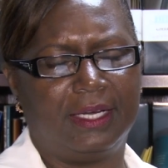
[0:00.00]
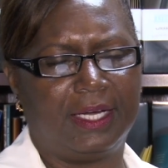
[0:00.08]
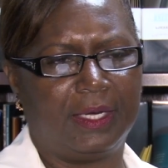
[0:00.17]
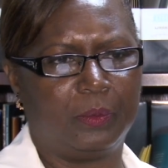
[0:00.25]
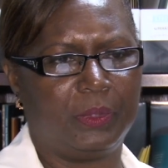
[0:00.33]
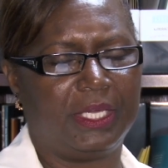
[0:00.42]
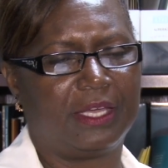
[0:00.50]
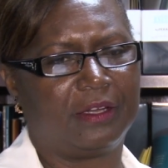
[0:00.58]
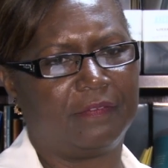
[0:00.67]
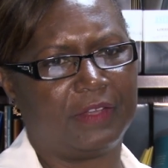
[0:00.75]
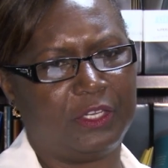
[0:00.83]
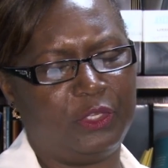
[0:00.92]
We had
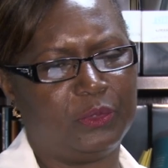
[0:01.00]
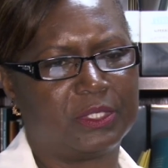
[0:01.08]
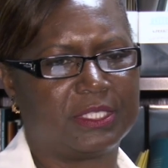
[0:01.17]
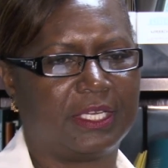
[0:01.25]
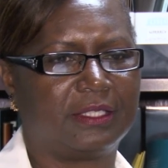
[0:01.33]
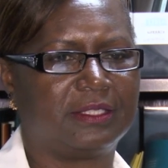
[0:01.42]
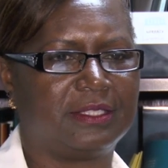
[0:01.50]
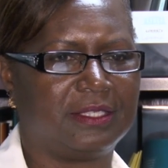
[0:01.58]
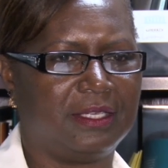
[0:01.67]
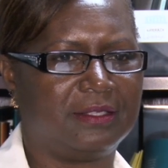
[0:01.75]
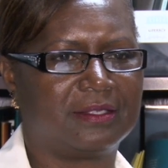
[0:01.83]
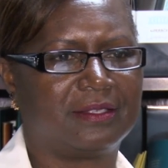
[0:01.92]
a venue set, the
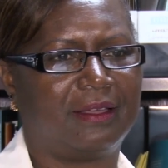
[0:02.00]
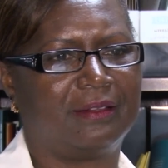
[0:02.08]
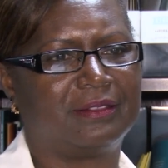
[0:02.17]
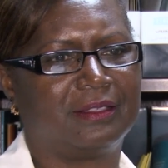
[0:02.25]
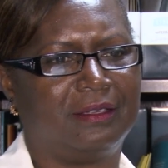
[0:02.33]
date set,